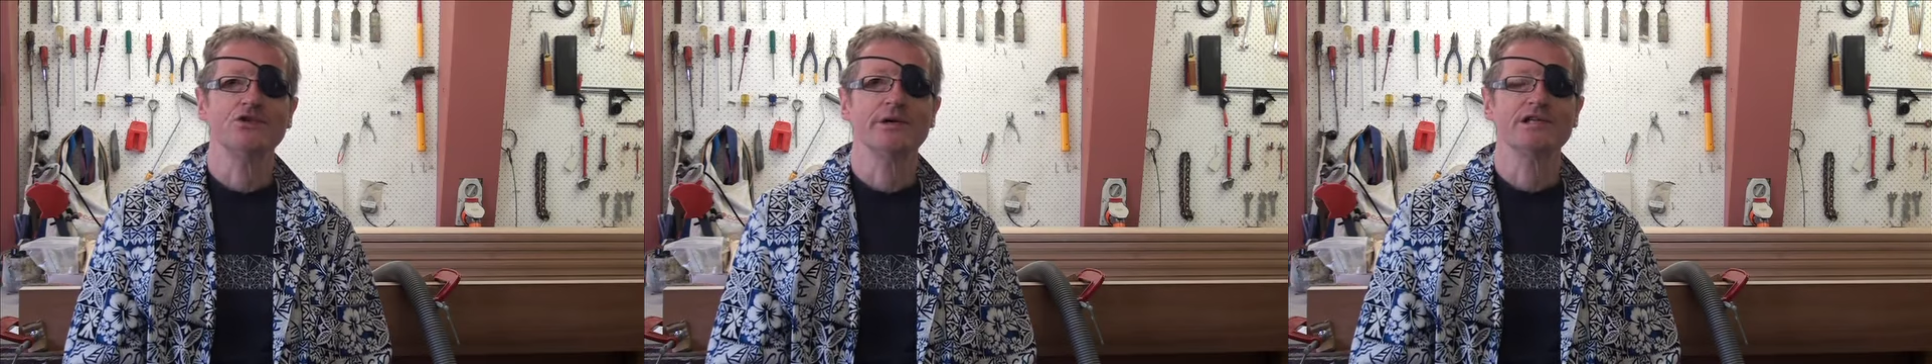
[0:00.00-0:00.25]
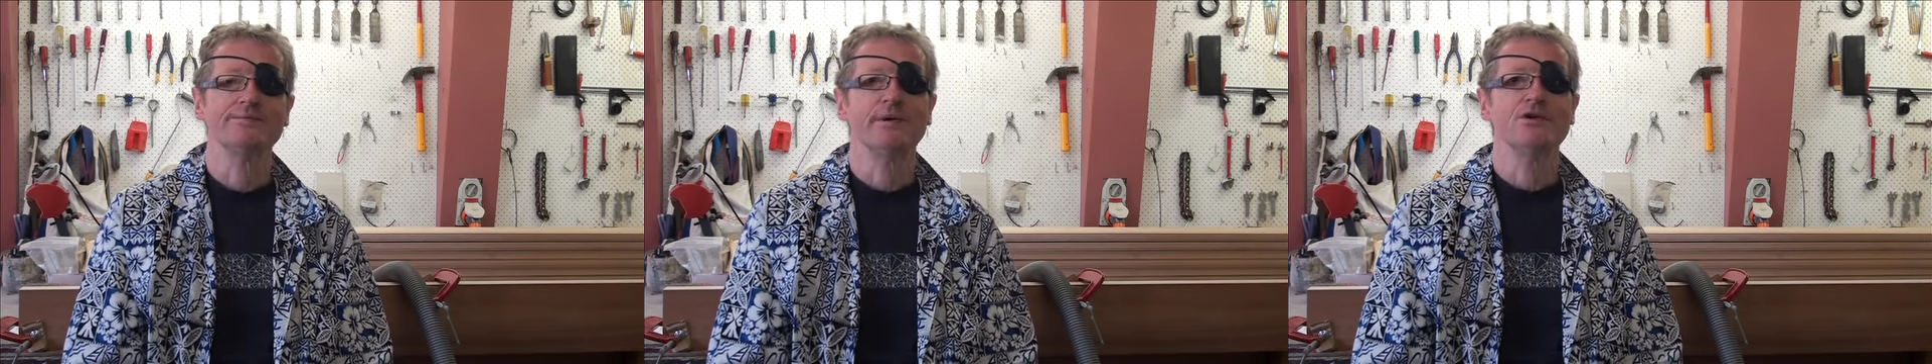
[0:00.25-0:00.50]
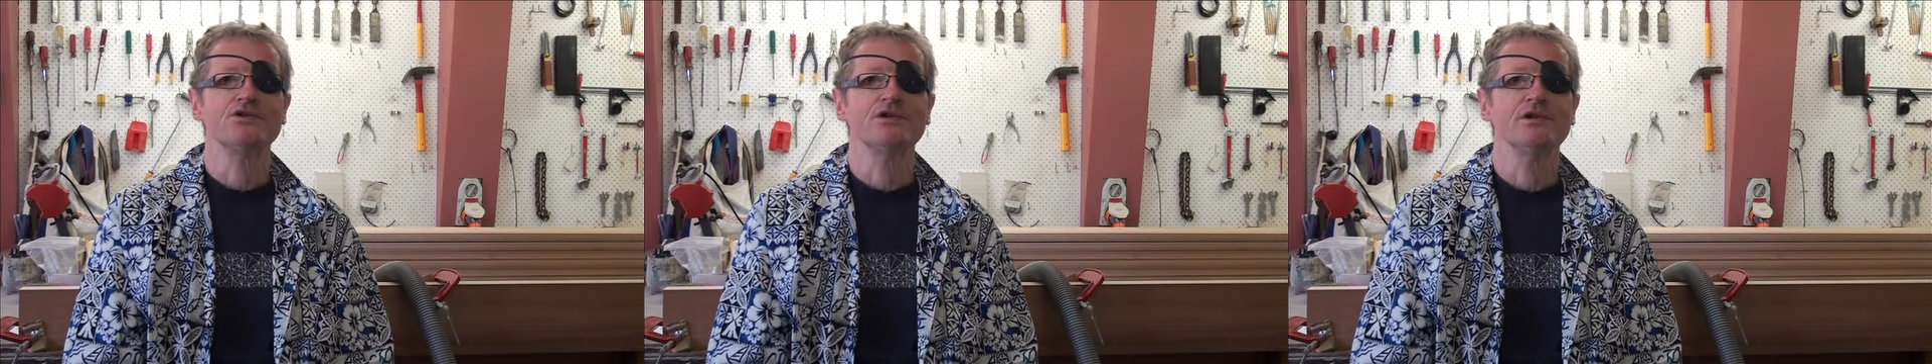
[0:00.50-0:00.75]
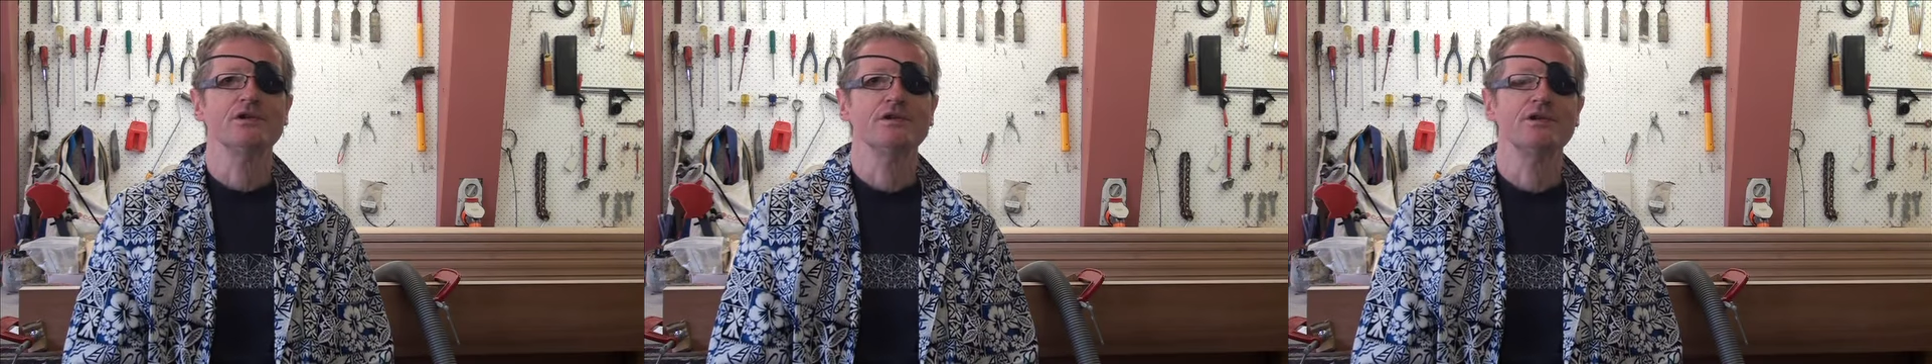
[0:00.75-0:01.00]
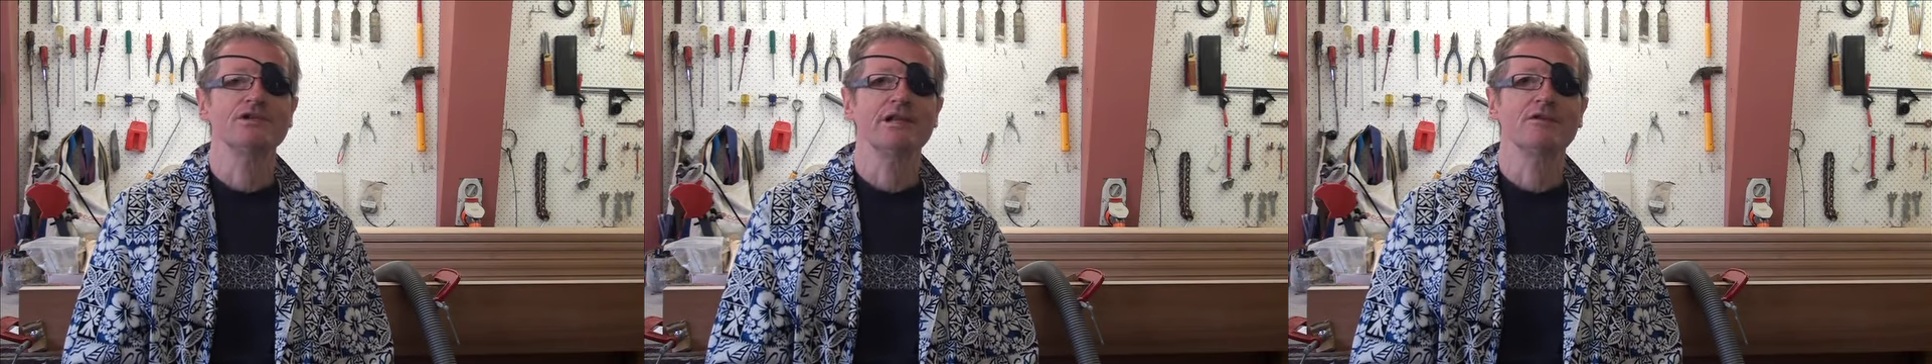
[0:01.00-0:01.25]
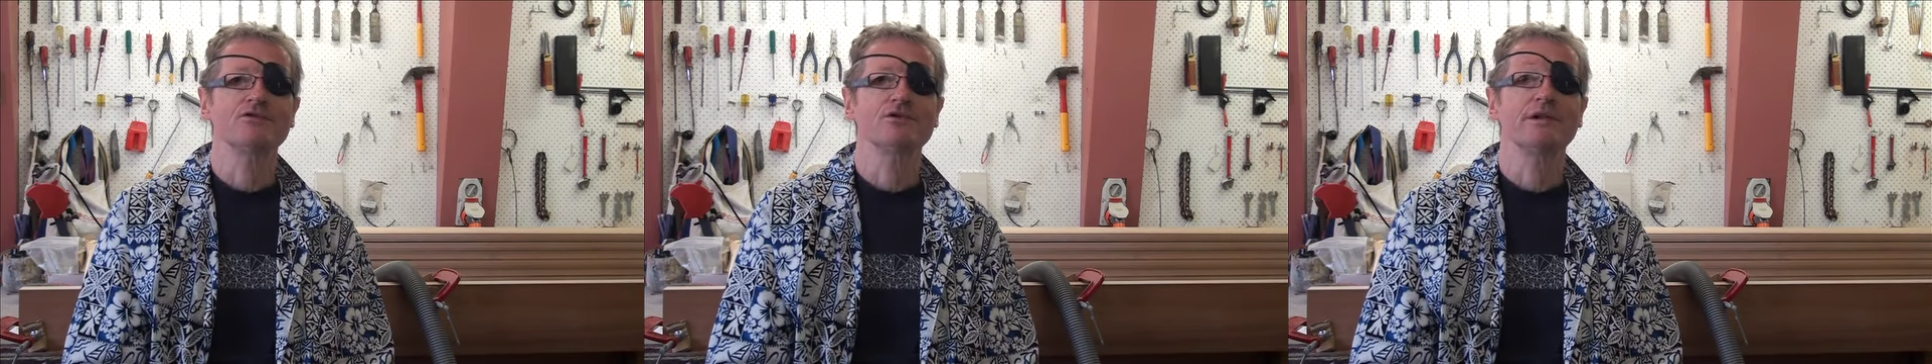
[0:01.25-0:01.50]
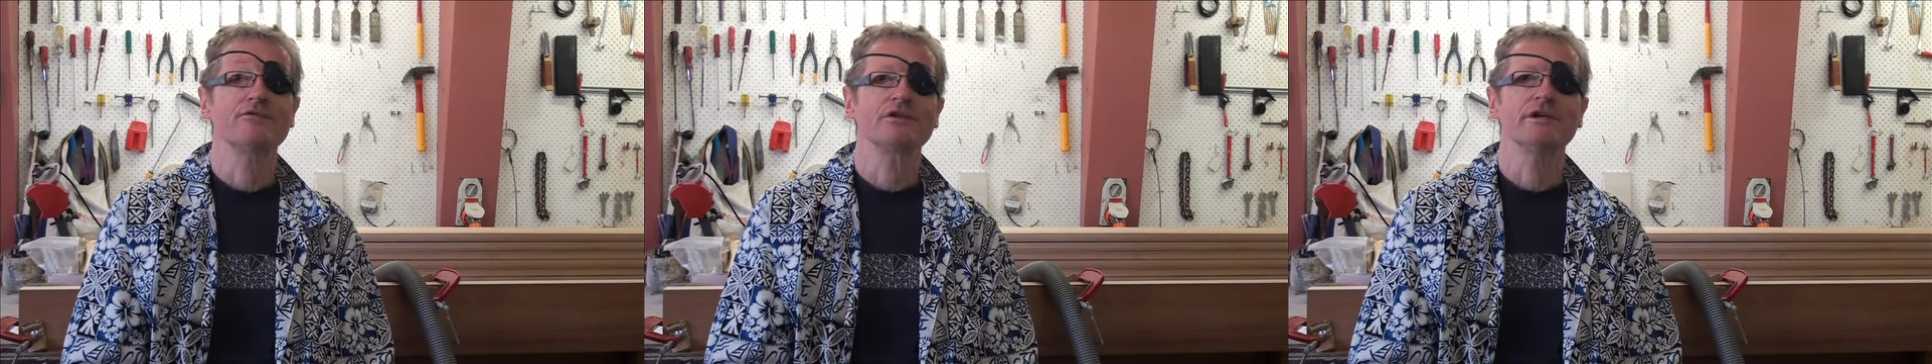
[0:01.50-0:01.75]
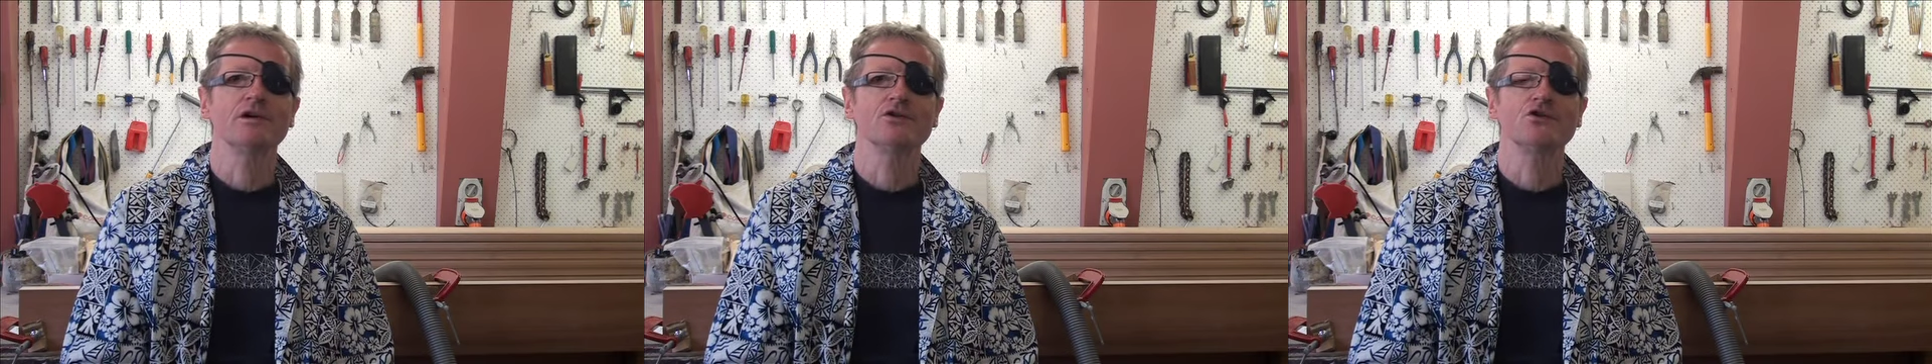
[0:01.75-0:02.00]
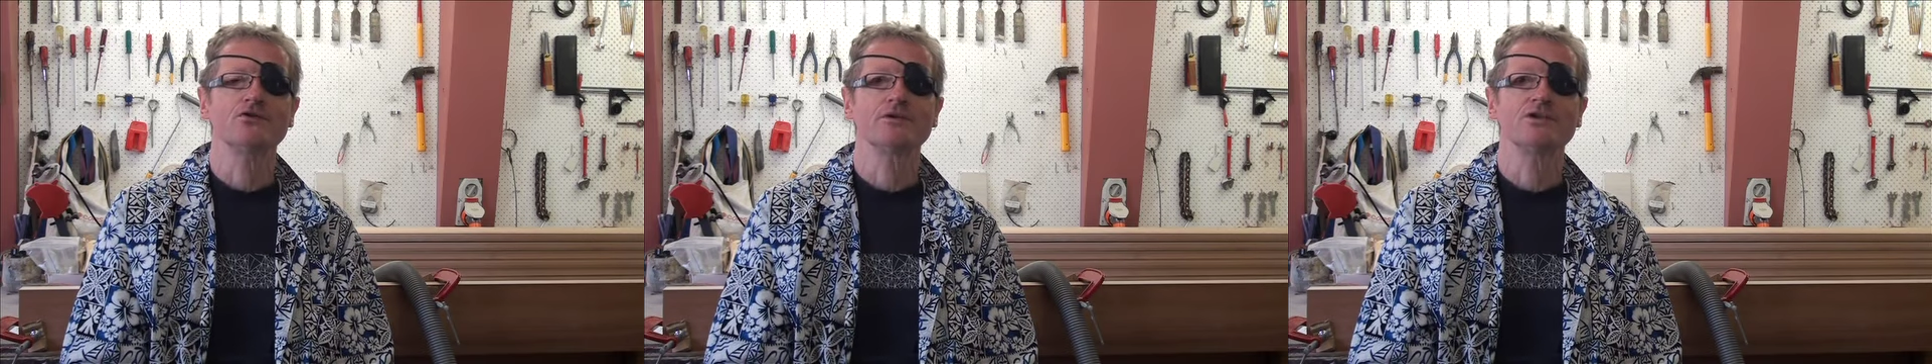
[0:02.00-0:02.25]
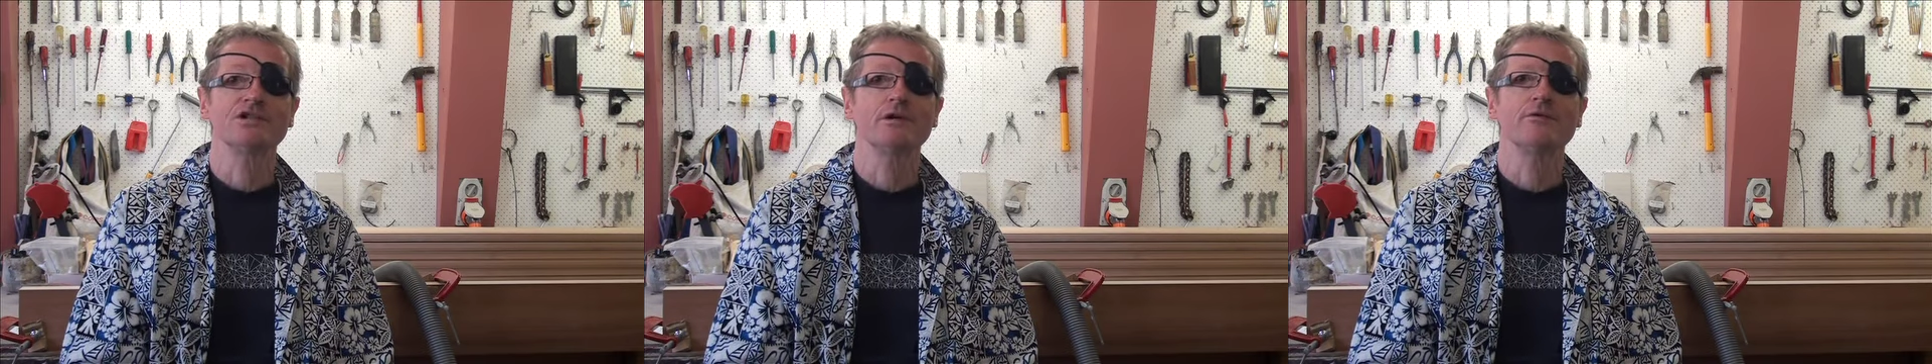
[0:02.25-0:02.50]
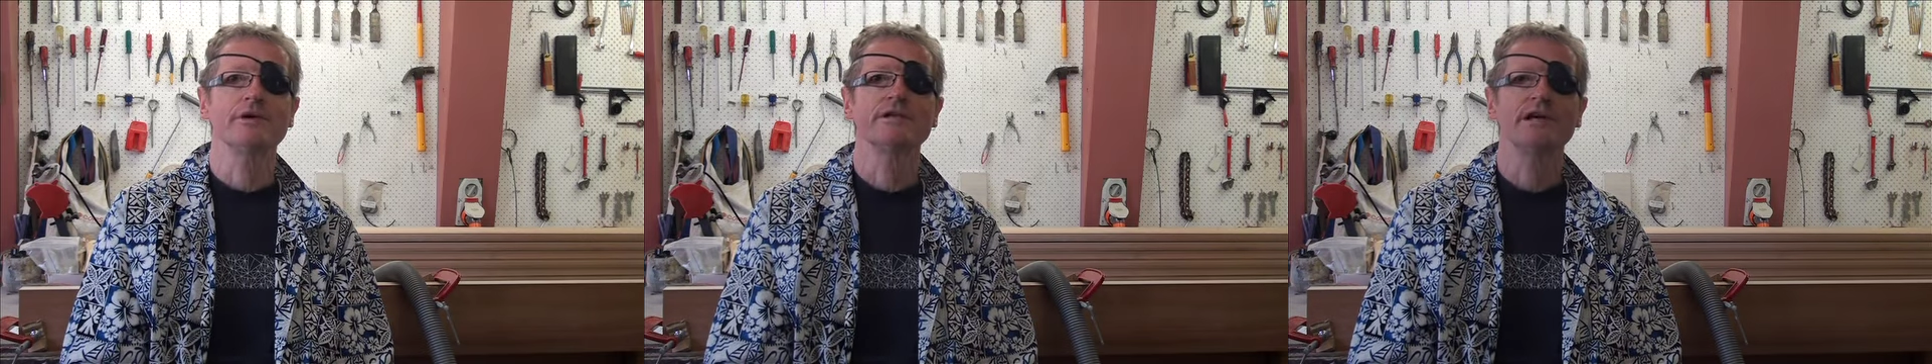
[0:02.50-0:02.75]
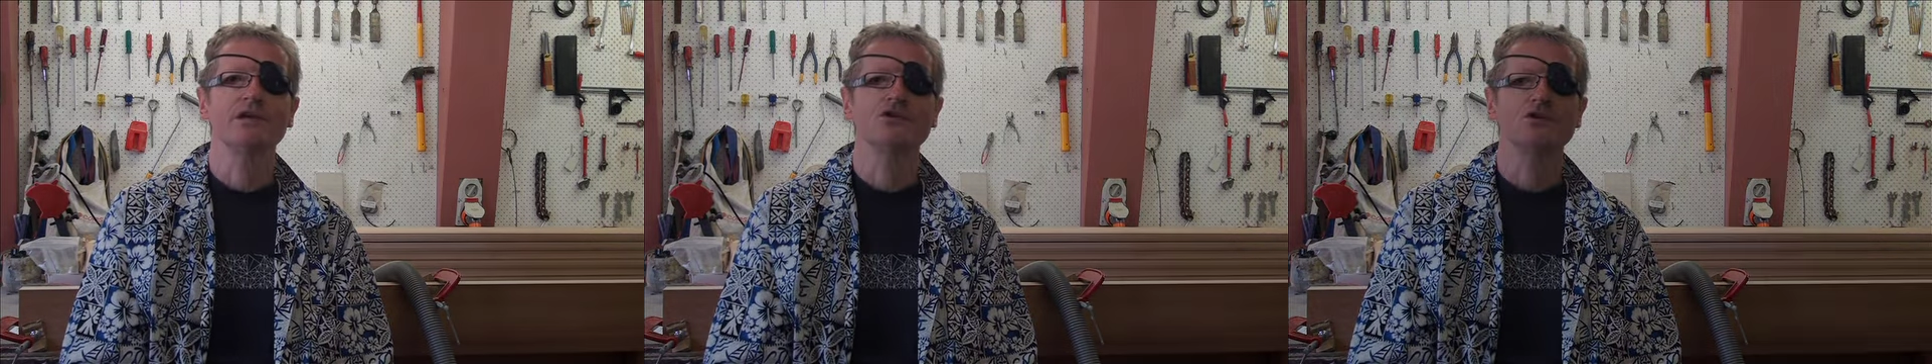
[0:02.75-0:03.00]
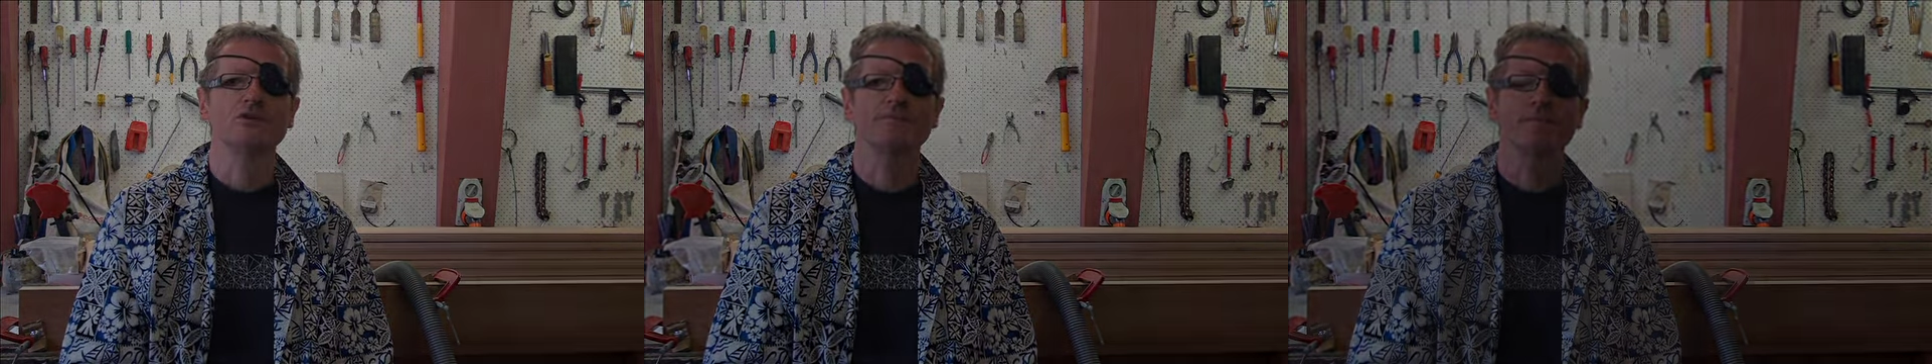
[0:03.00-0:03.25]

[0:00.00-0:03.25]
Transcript: You're exposed to yourself to a different culture and see where it takes you.